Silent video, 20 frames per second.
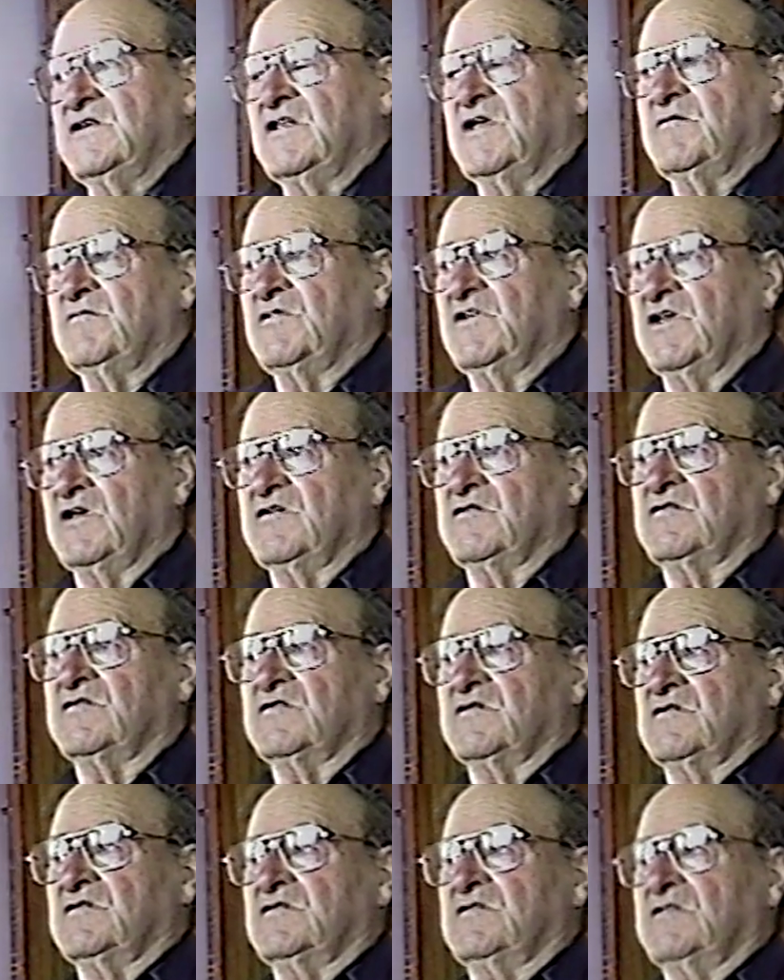Them days,
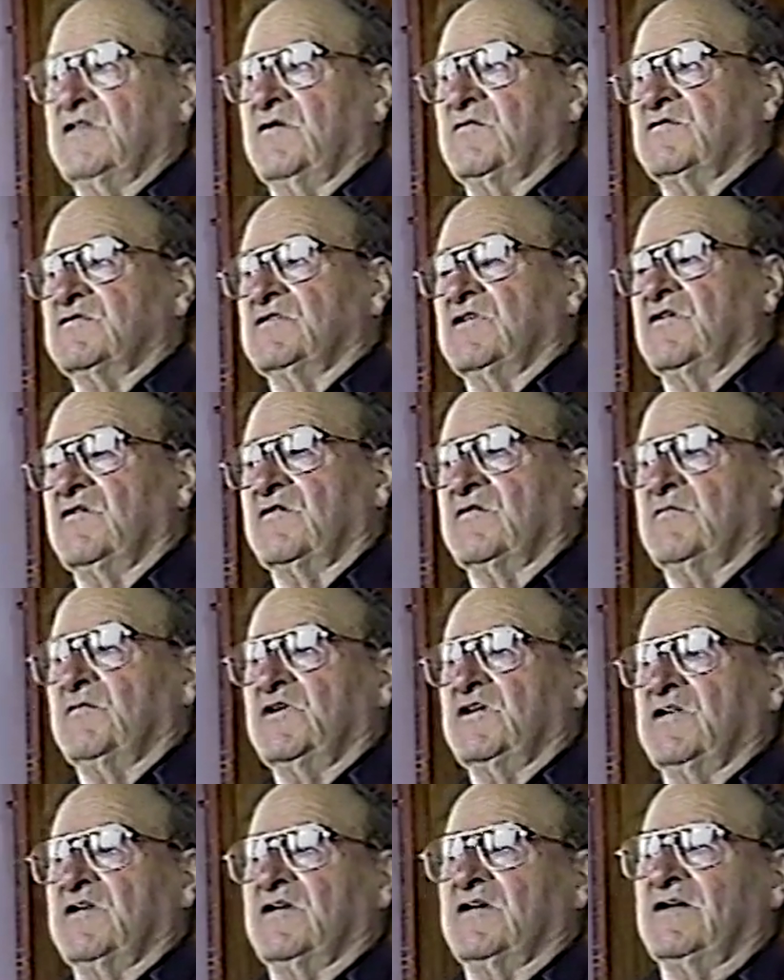that was a lot of
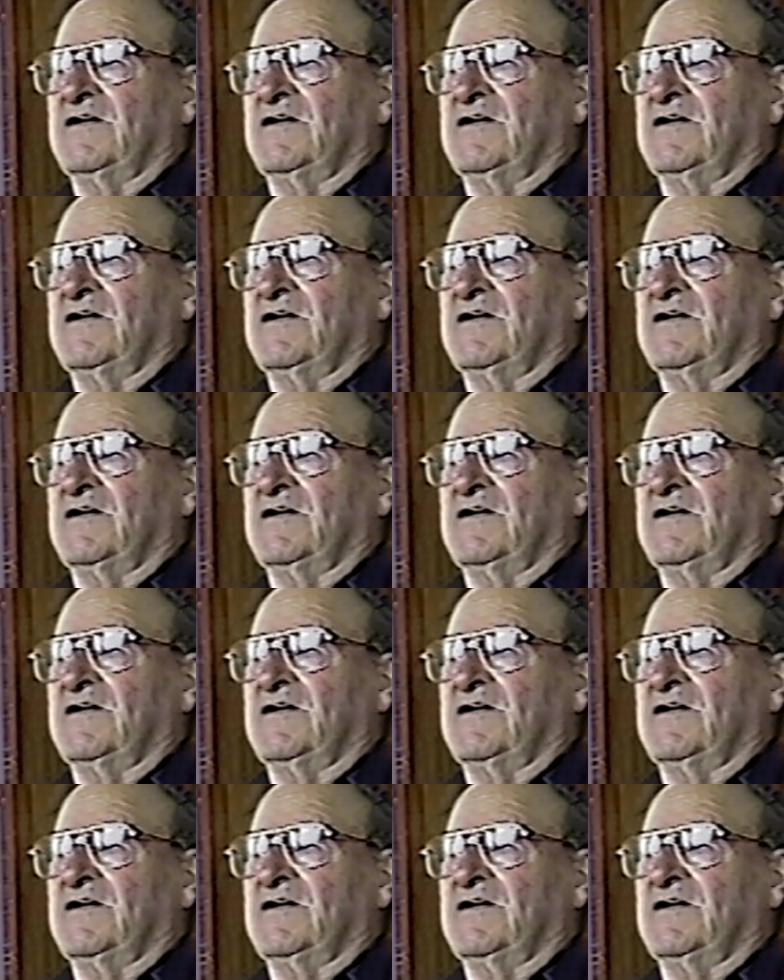money.